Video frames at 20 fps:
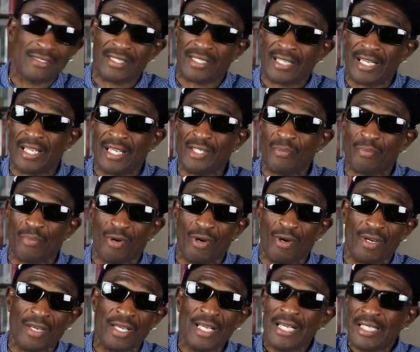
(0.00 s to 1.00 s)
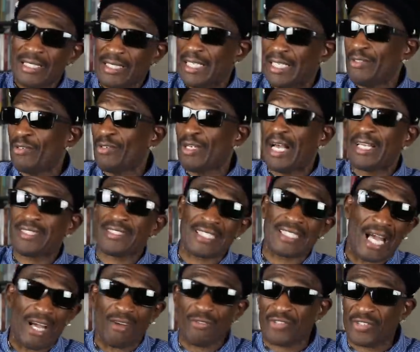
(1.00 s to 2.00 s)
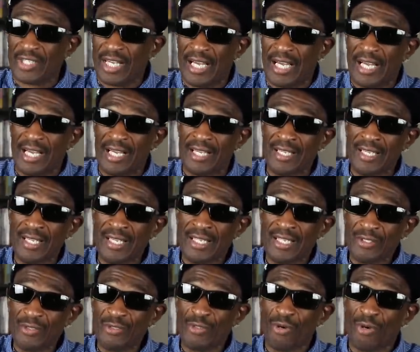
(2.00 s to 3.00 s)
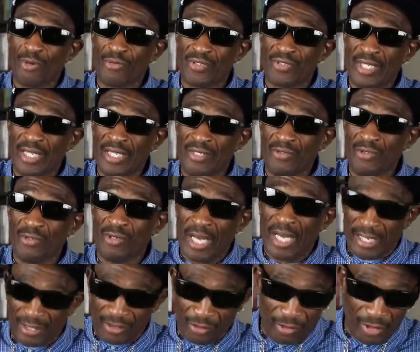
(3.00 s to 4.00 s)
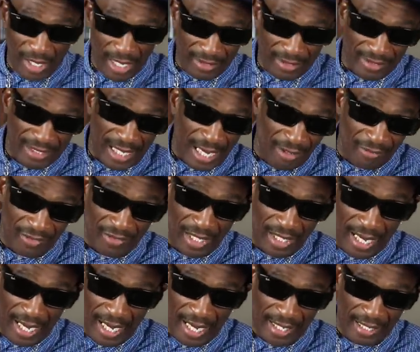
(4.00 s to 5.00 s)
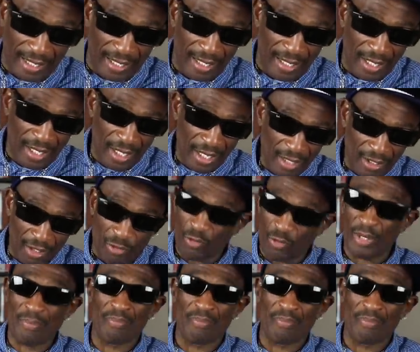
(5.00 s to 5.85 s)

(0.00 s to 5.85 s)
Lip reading: to Kelly Park. Then you got Southside. You know what I'm saying? You got Southside. Because we're